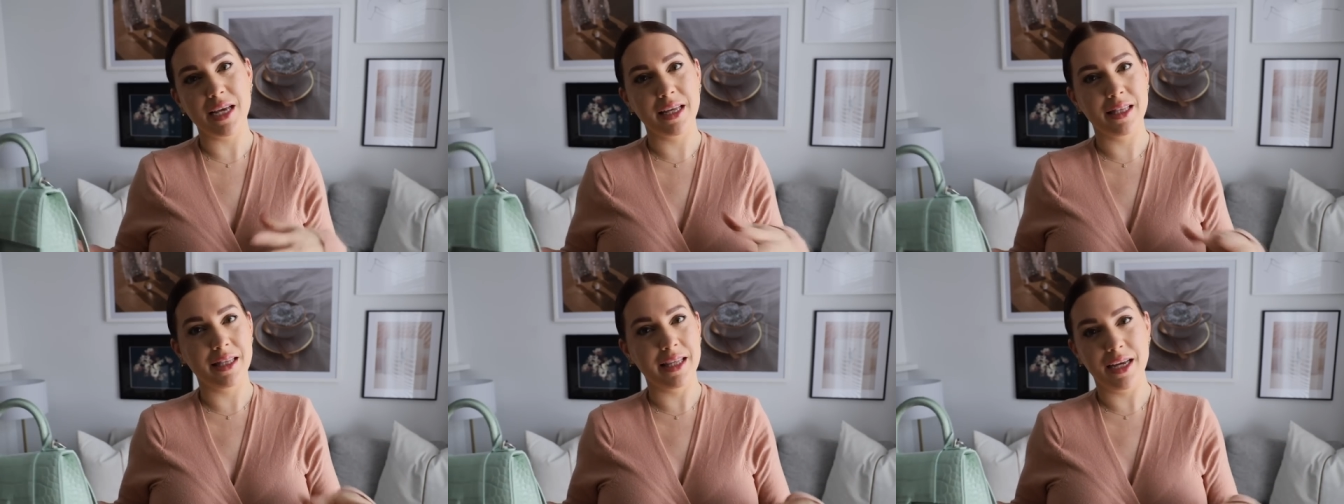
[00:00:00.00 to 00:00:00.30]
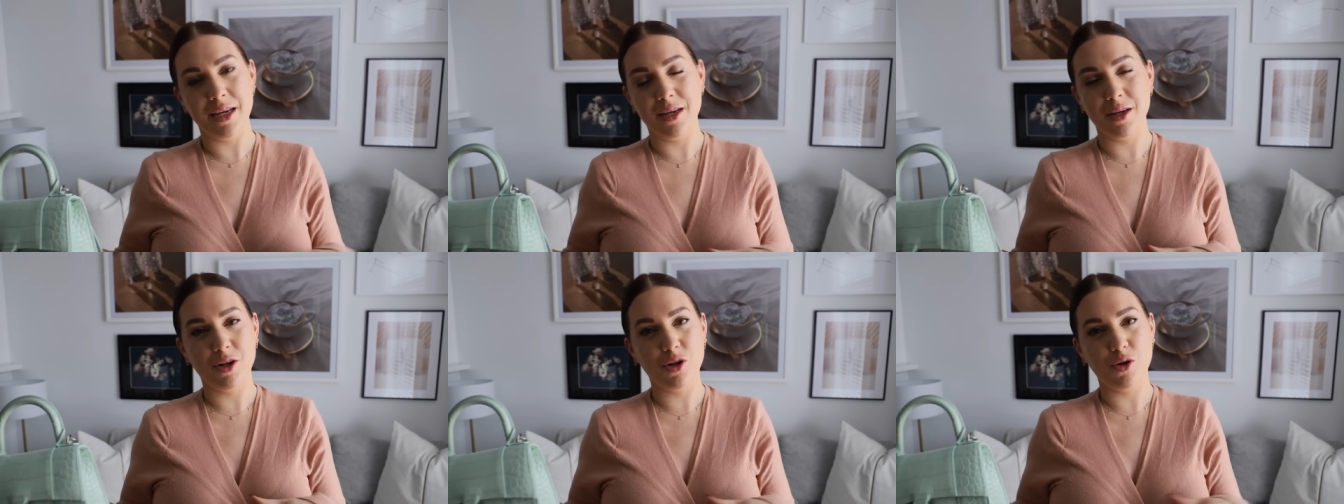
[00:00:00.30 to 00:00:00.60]
and
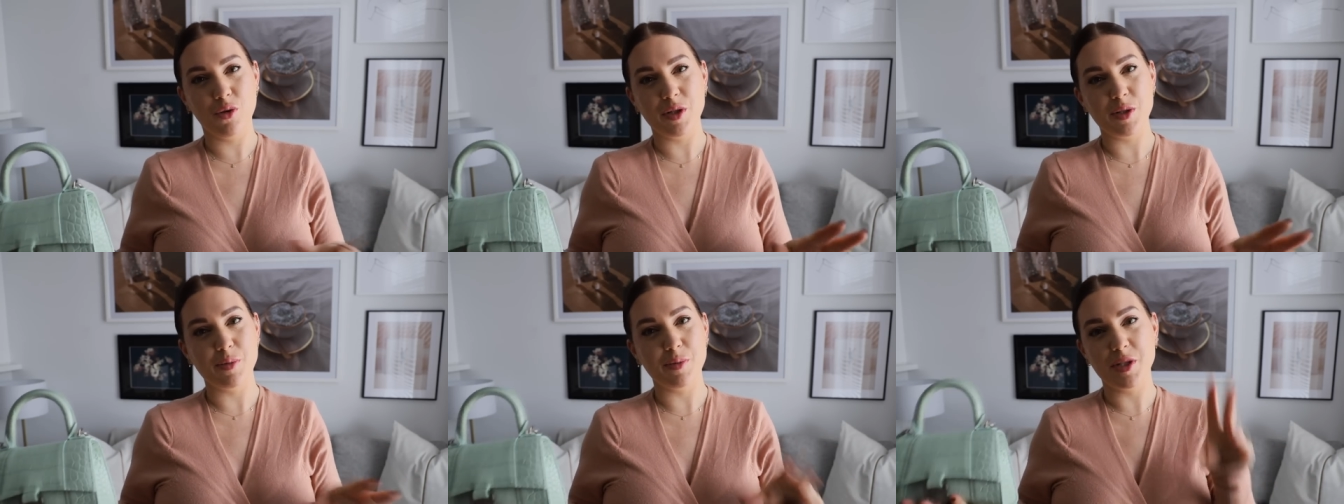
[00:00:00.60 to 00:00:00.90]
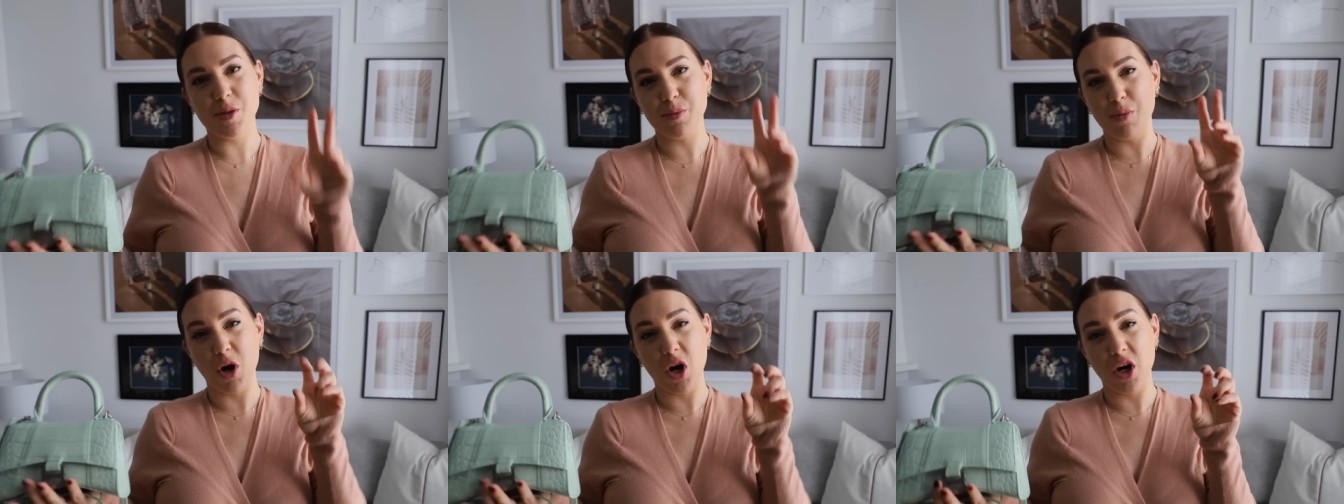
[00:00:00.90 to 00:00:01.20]
like
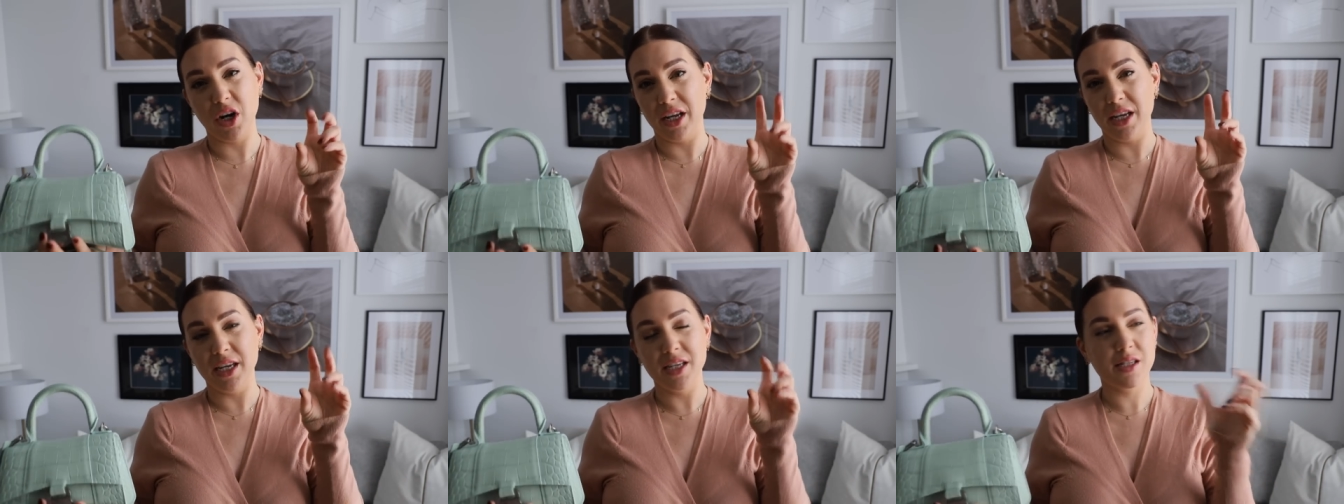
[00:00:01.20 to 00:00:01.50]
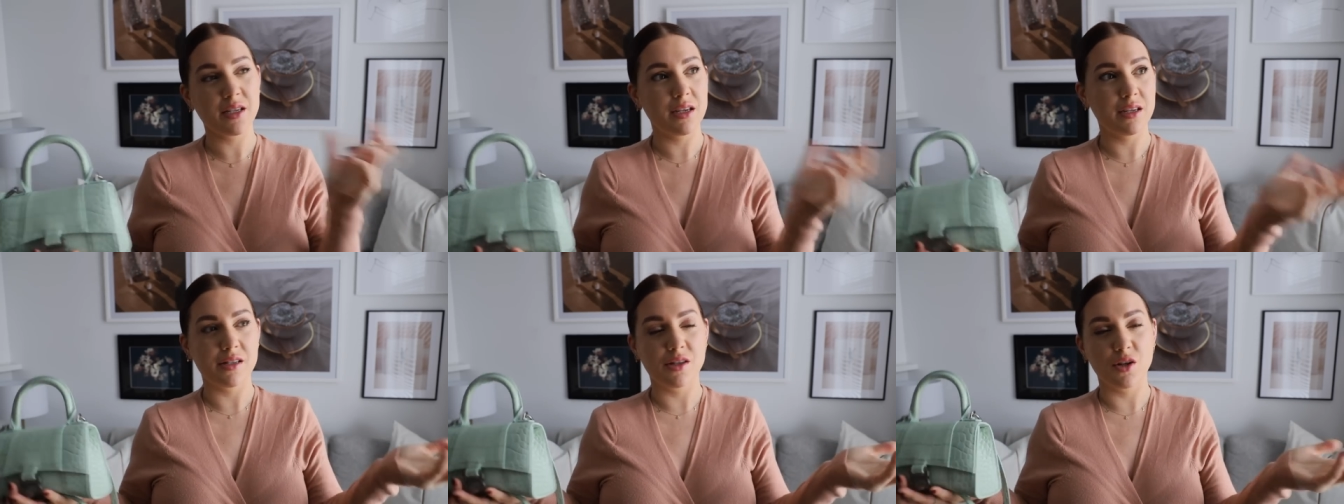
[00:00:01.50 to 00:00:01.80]
Christmas
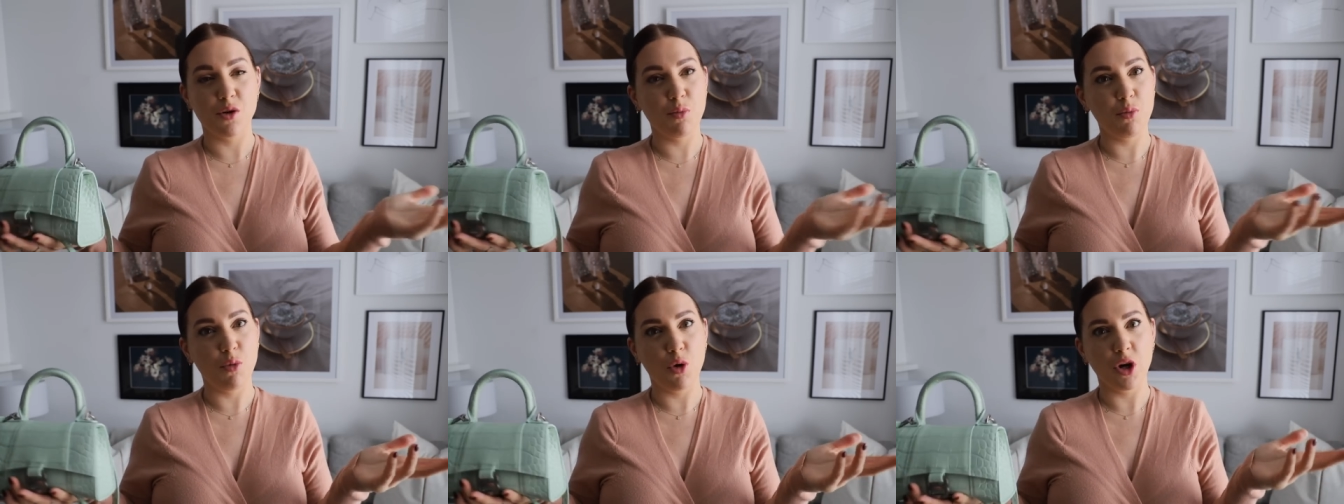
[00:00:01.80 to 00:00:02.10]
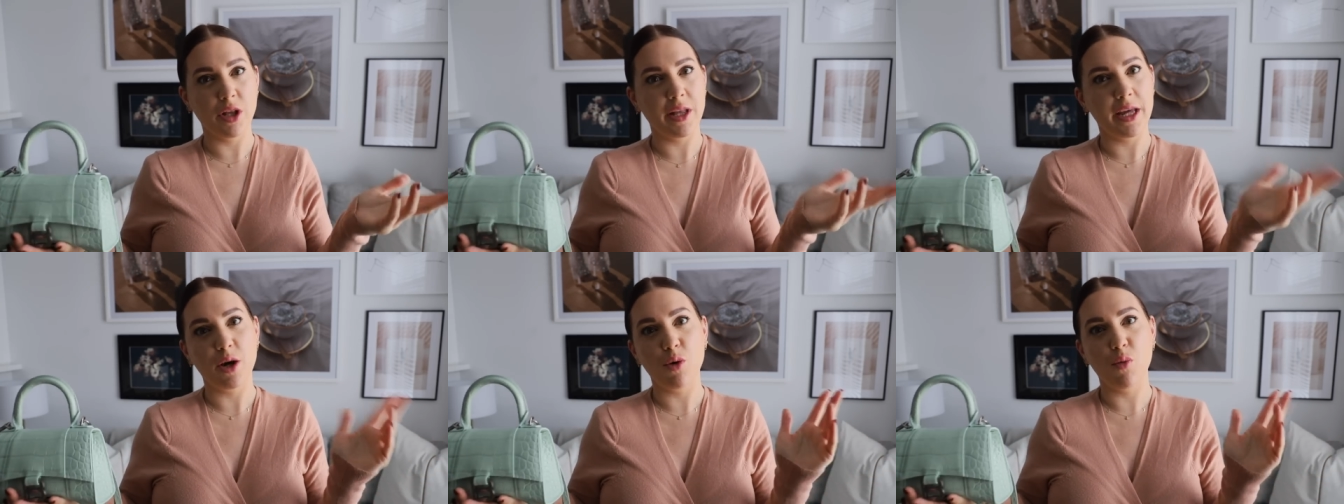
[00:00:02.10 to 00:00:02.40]
parties because they're
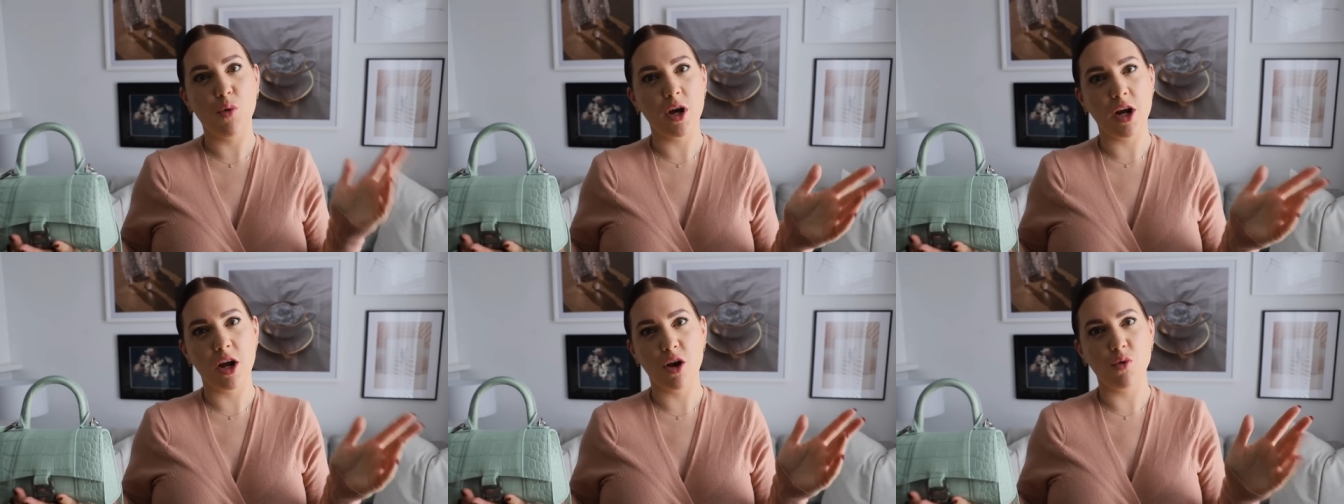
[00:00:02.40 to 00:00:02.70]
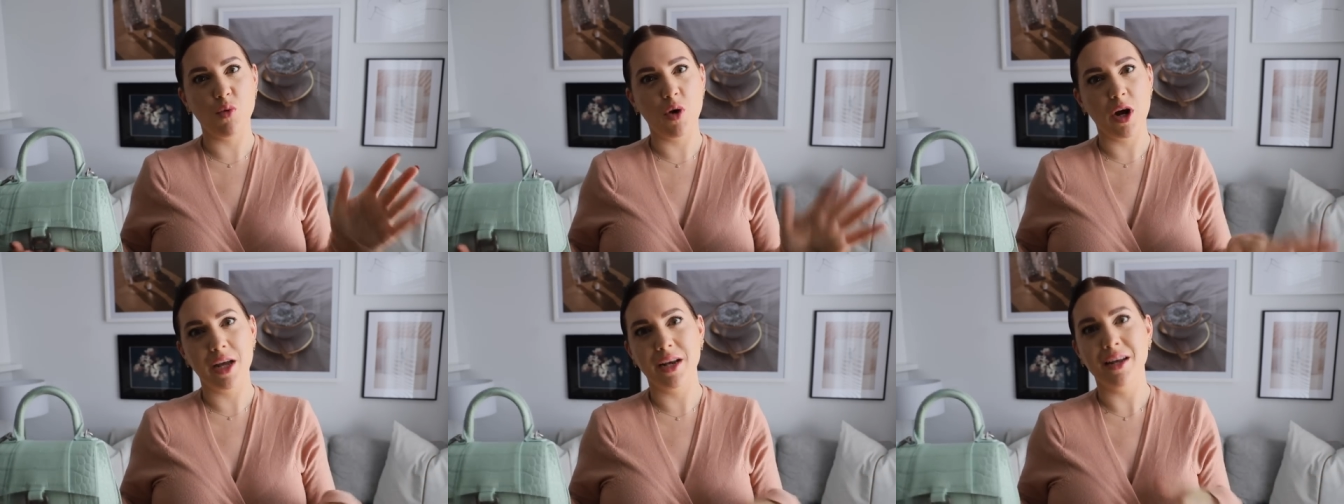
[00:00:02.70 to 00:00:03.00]
more like
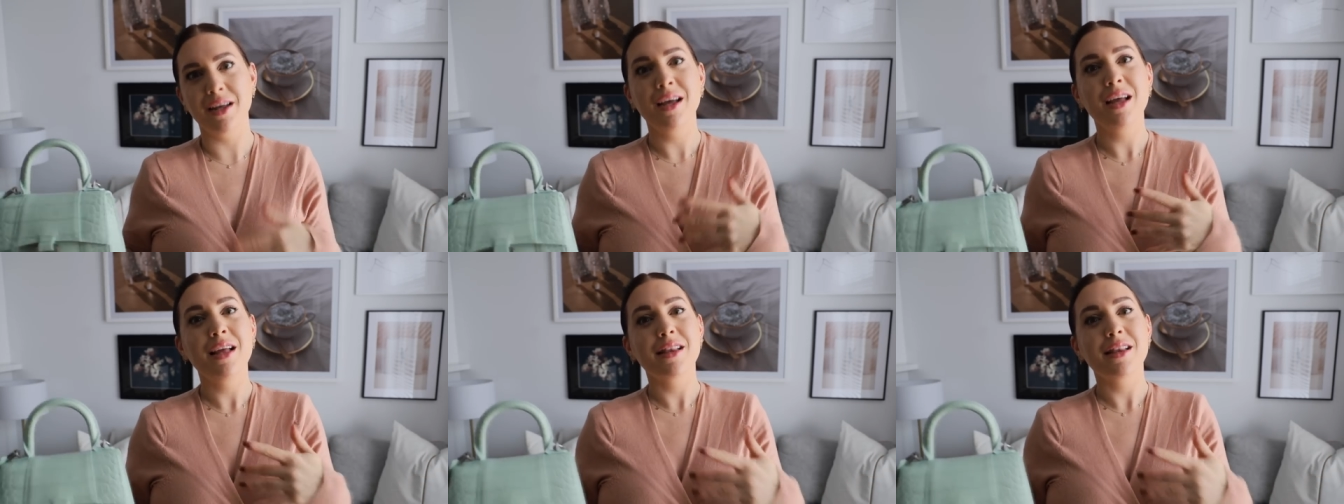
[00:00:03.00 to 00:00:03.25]
one-on-one. -on -one.